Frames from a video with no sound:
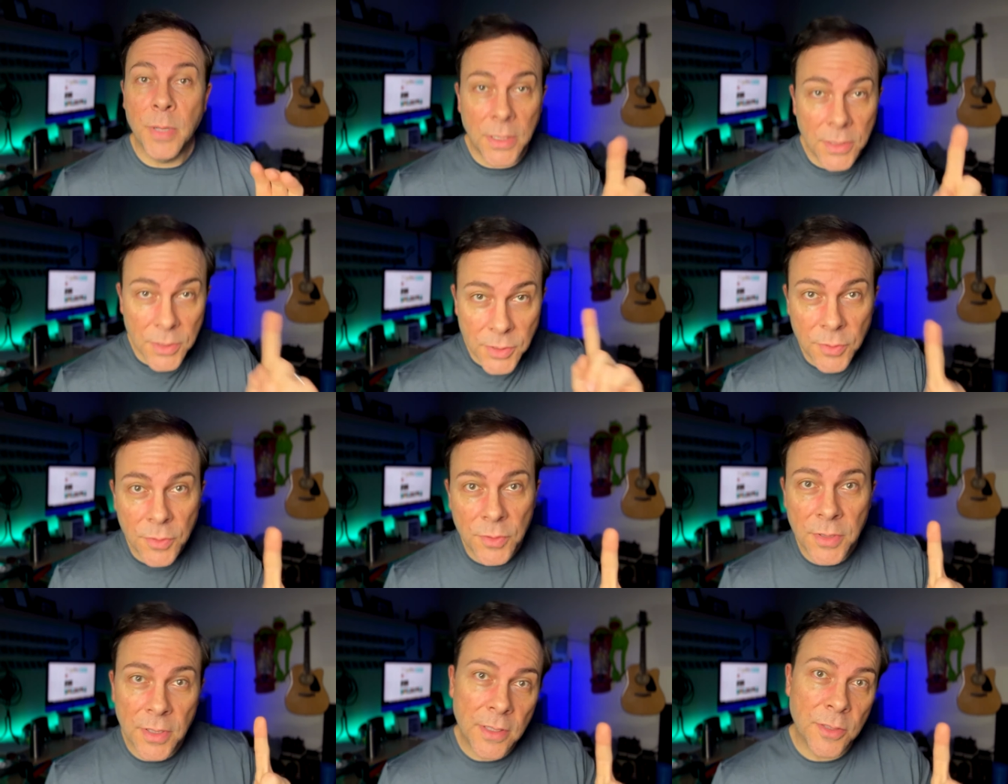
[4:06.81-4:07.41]
But
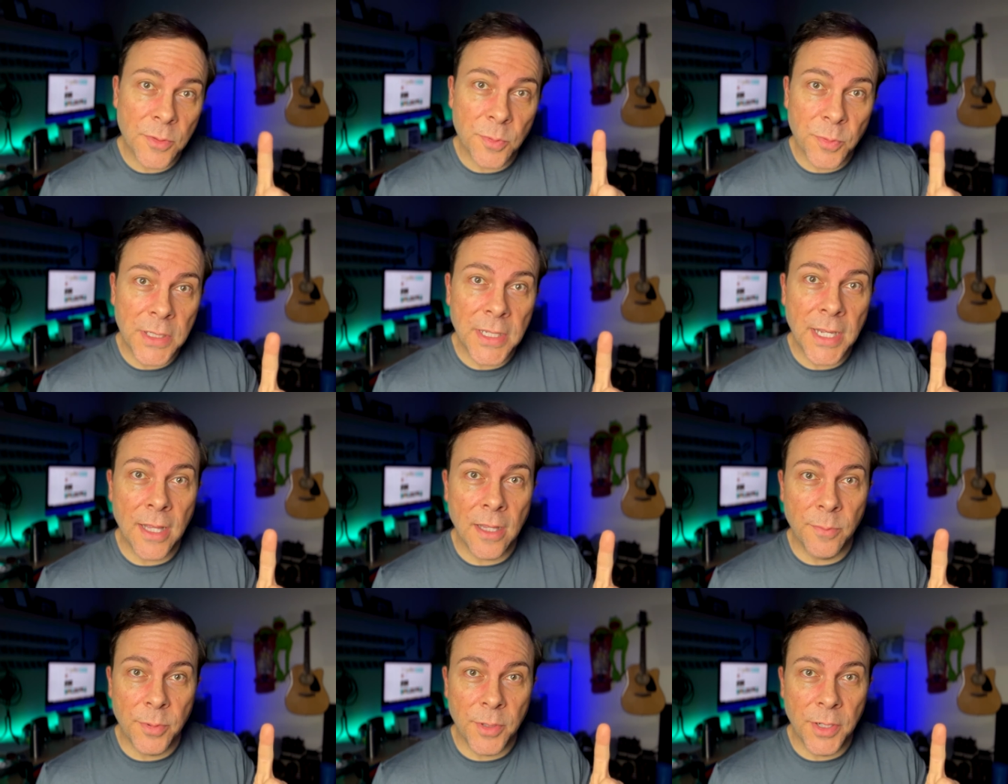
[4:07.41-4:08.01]
due to this
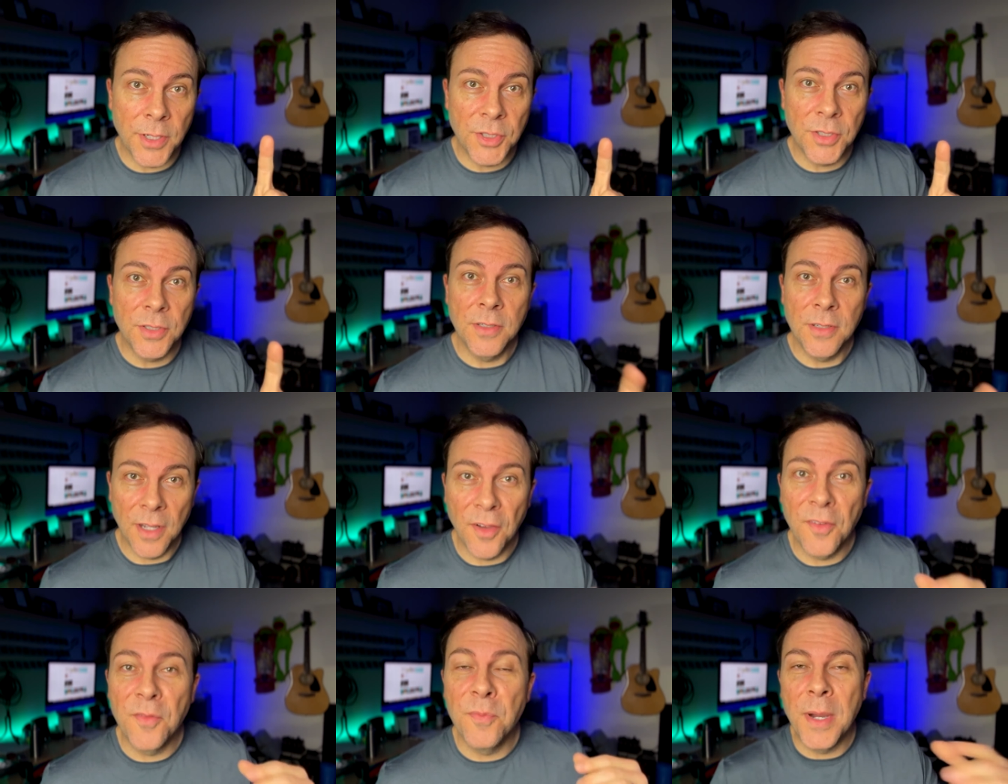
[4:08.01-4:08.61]

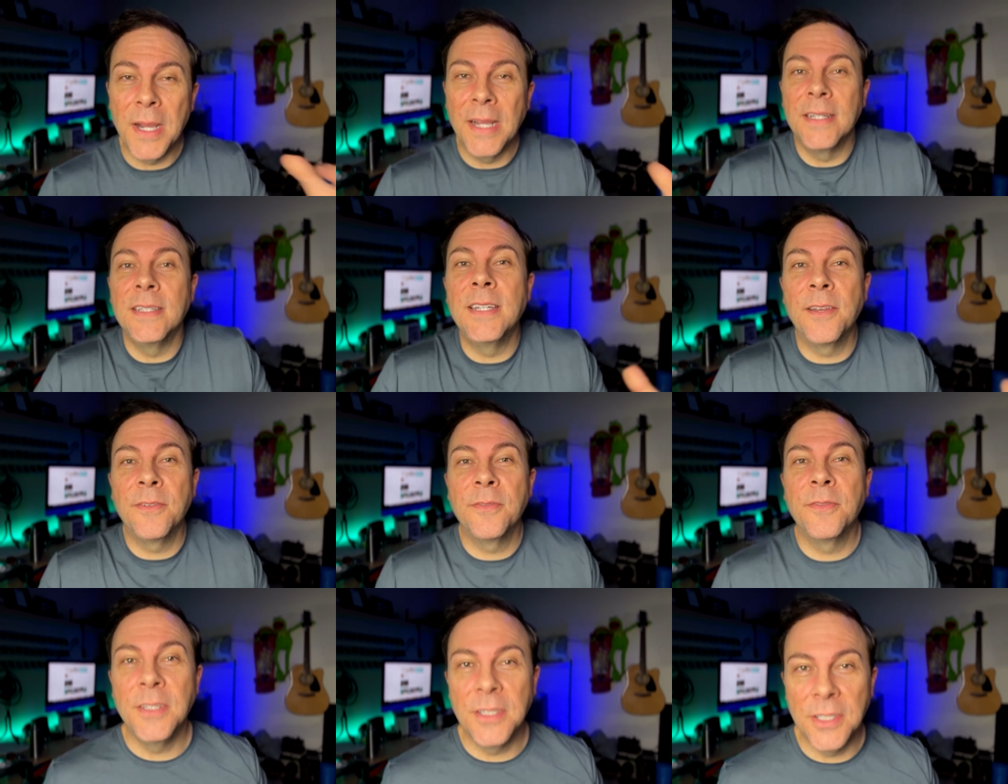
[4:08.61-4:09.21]
recalibration of my
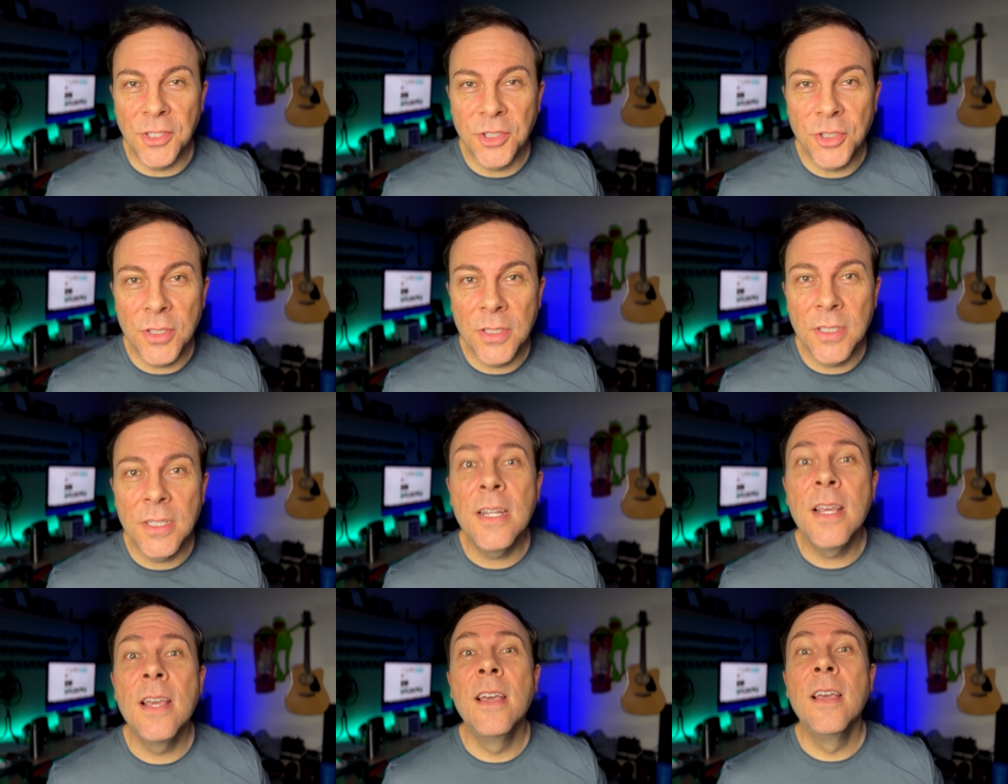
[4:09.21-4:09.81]

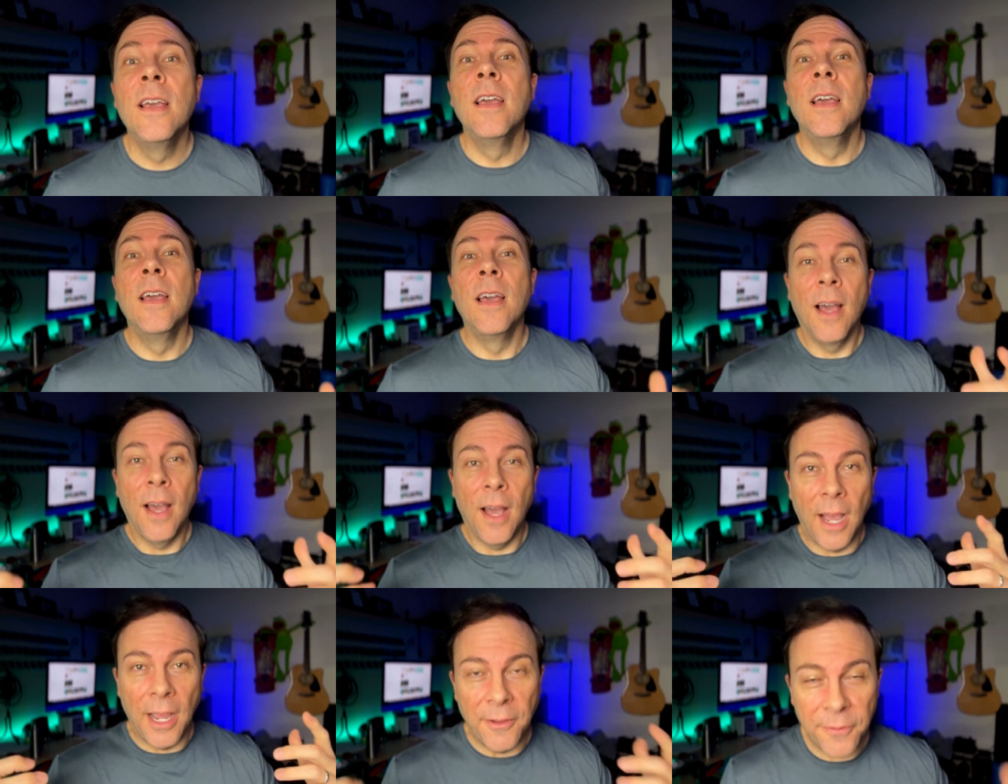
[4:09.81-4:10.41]
definition,
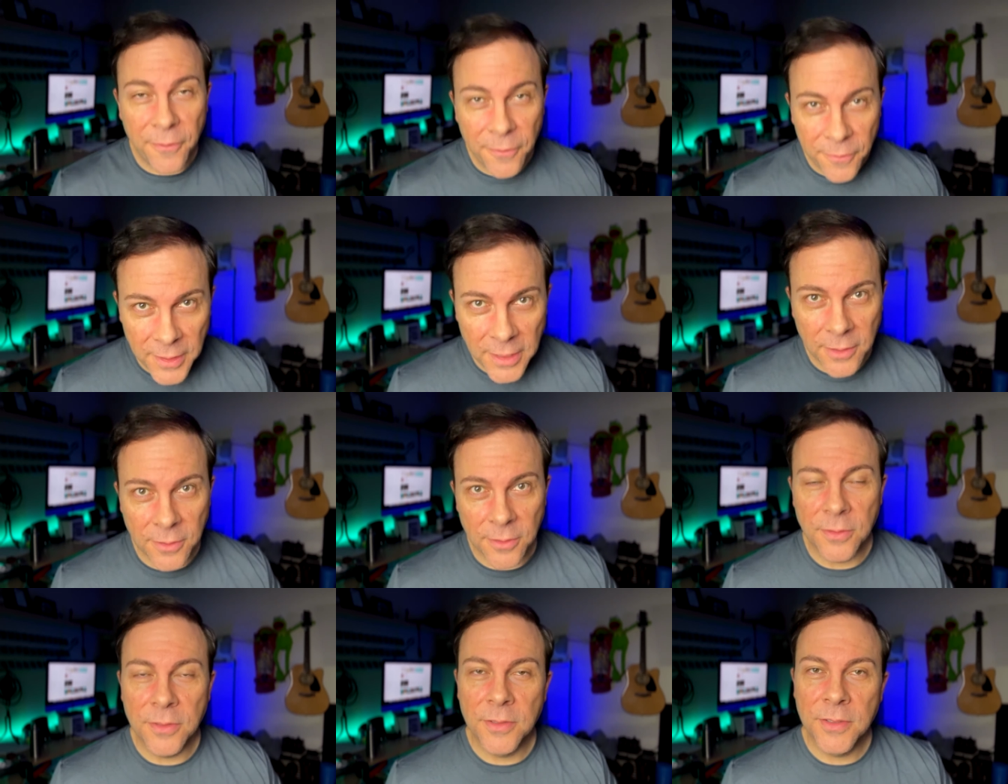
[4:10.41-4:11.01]
I
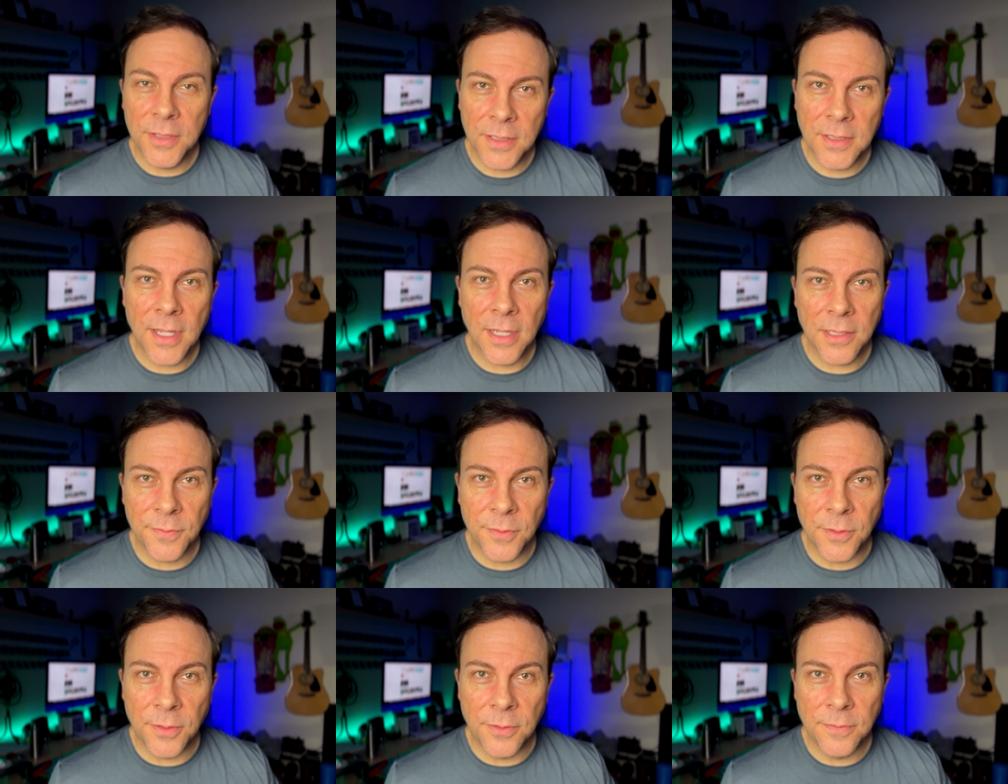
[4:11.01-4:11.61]
feel
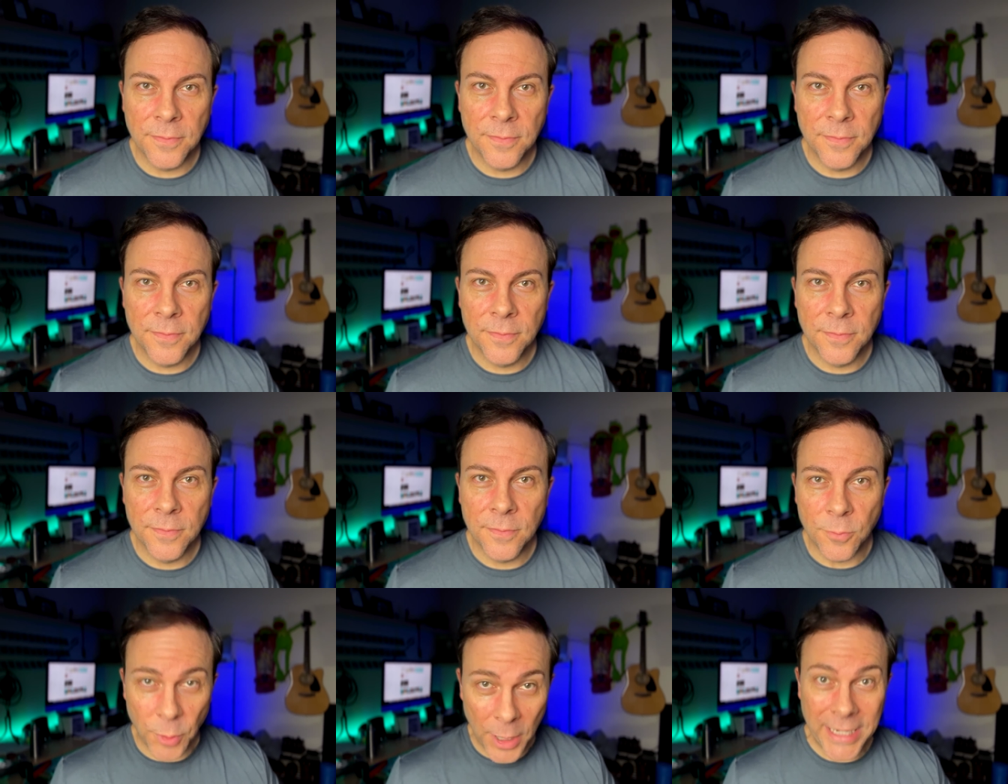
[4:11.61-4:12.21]
successful
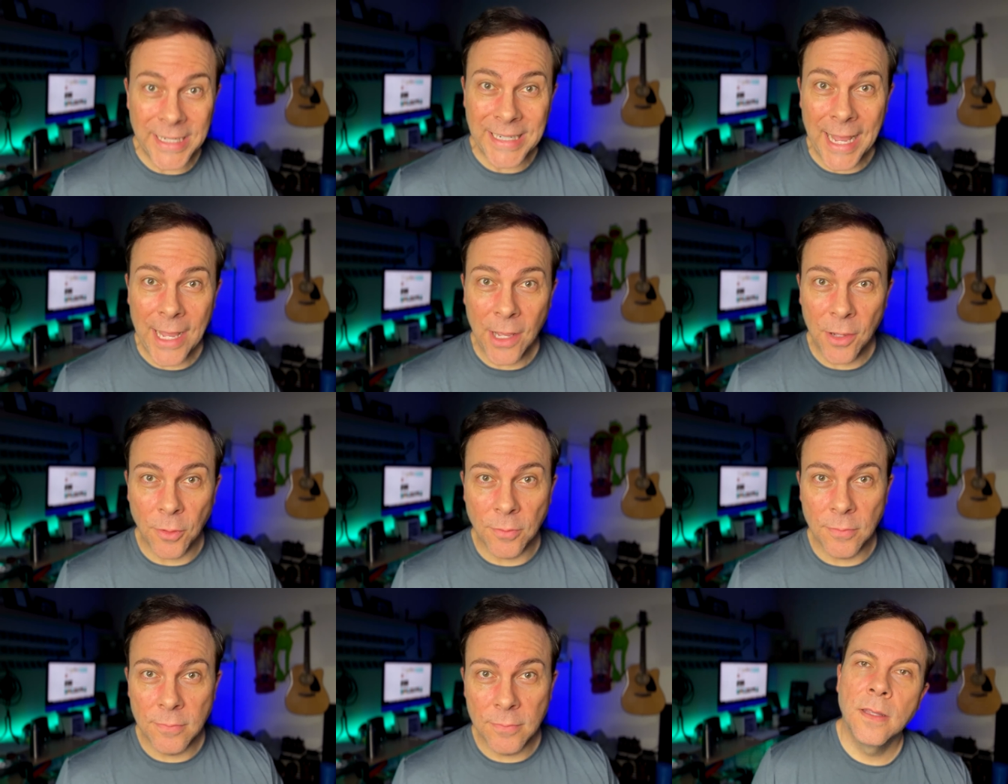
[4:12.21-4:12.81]
right
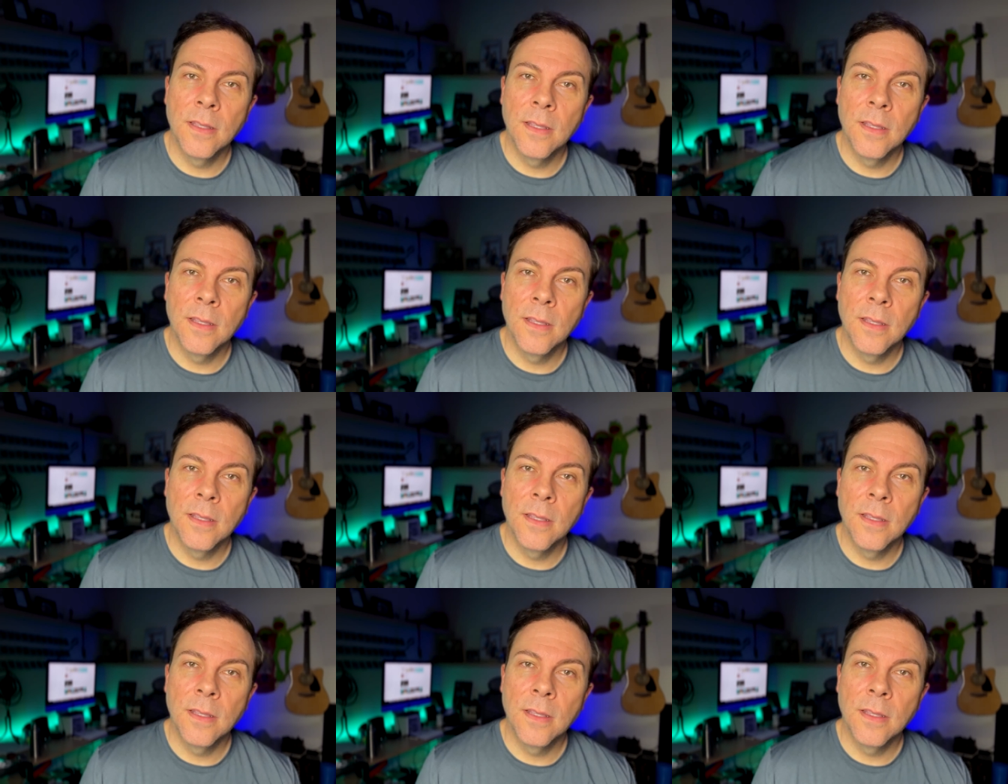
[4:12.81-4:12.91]
now.